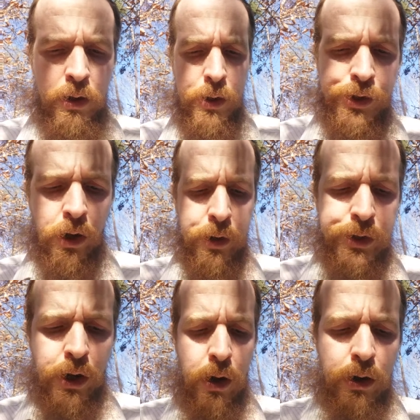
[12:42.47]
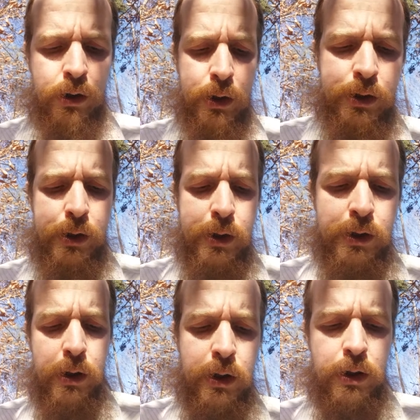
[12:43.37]
Song of
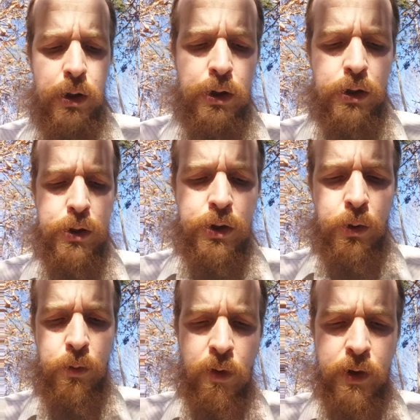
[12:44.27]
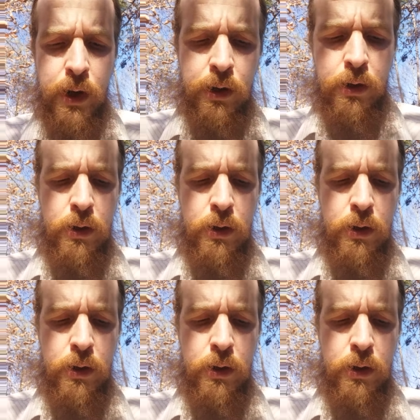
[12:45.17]
Songs 2:15.